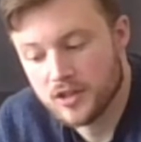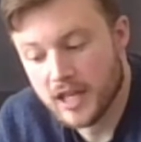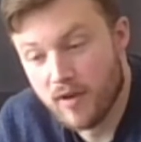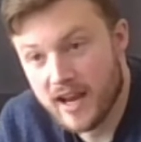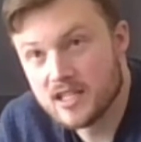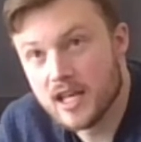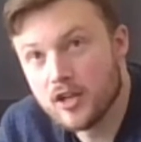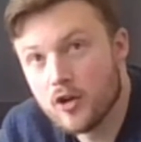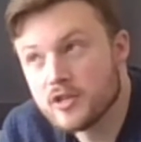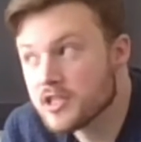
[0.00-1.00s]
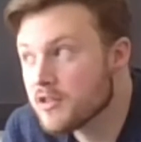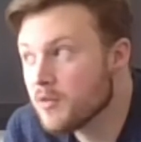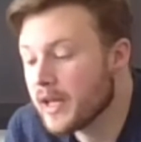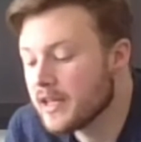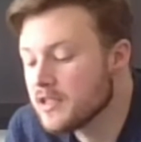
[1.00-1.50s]
They raised their noses to the
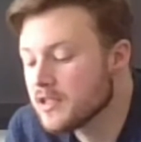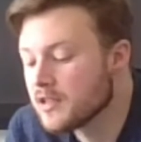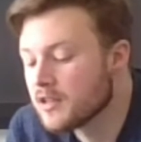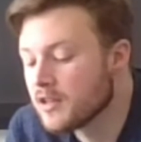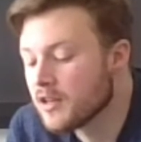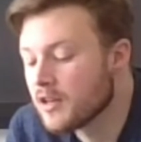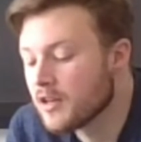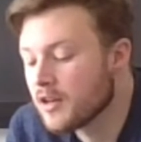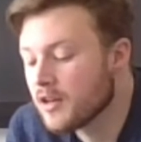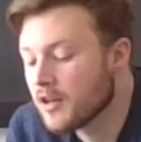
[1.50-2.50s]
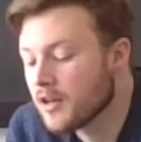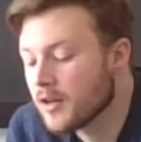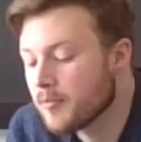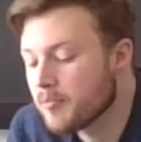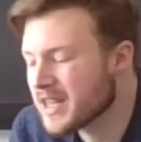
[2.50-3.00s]
wind,
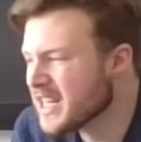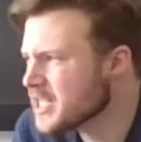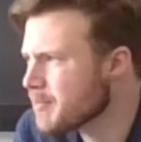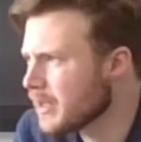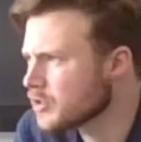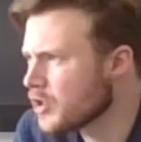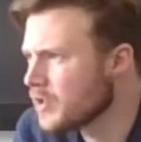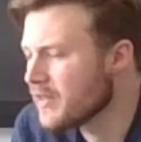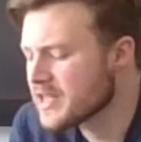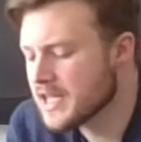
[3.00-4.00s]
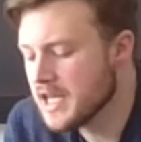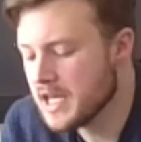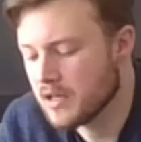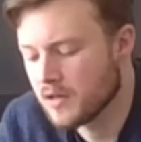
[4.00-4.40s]
but they smelled only the sea.